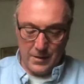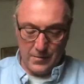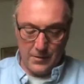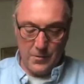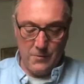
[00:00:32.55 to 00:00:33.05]

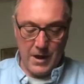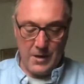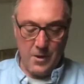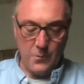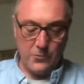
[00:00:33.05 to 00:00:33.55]
You can write your
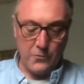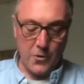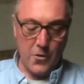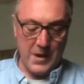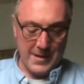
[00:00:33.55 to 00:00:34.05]
own
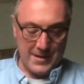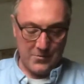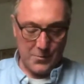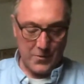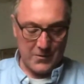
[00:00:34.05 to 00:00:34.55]
story in this
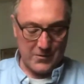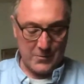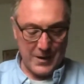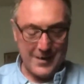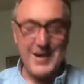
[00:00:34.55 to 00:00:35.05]
book,
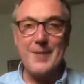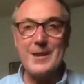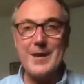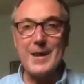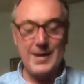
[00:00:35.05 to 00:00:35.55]
despite
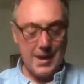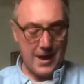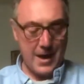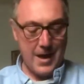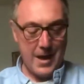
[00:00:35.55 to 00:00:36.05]
having
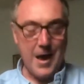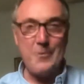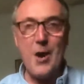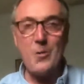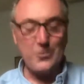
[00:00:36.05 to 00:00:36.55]
an
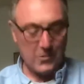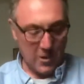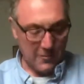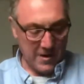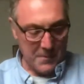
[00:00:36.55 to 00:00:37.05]
old
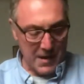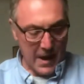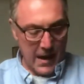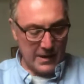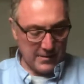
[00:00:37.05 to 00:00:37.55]
cover.
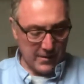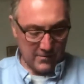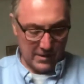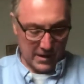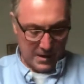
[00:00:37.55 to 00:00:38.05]
And it's
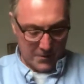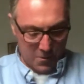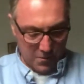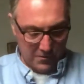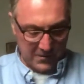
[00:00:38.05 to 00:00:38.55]
actually a
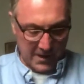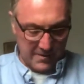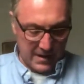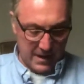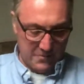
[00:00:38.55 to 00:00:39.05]
wonderful
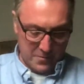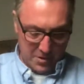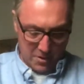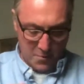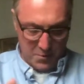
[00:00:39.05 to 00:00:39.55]
idea from a
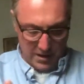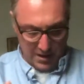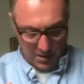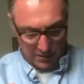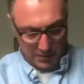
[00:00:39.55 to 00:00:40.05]
company
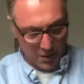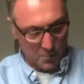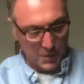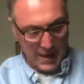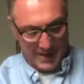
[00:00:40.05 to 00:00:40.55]
called About
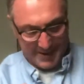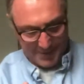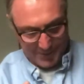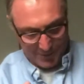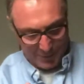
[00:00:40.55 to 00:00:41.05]

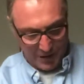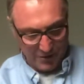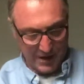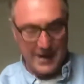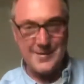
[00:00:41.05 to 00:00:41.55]
Blanks, who
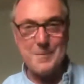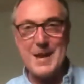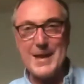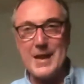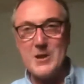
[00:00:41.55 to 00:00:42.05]
specialise in
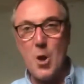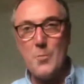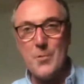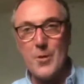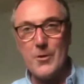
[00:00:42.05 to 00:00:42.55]
making
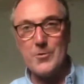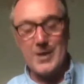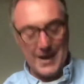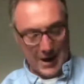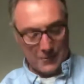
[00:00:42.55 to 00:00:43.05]
notebooks
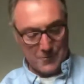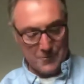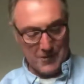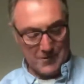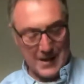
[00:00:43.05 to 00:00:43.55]
out of
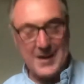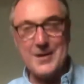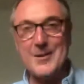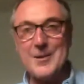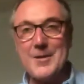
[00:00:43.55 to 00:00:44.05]

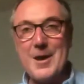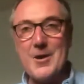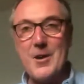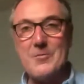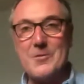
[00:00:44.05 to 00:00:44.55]
recycled
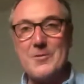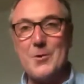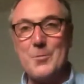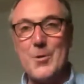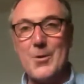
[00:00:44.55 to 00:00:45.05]
covers of
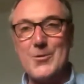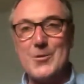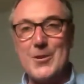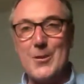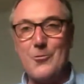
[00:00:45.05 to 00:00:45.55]
old books.
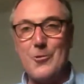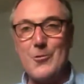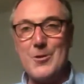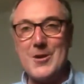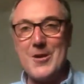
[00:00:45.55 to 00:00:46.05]
You
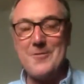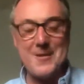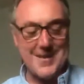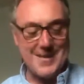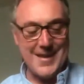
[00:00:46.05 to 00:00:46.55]
choose the
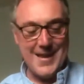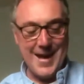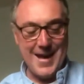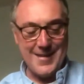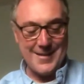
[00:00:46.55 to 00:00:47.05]
cover
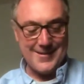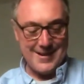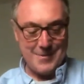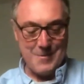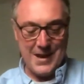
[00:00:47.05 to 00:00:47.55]
and they
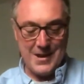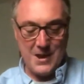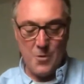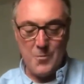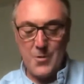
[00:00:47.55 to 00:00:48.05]
said make a
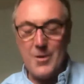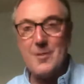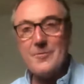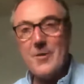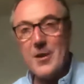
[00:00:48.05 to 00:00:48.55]
notebook
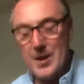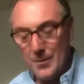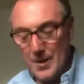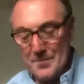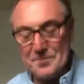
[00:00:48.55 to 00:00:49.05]
up for you.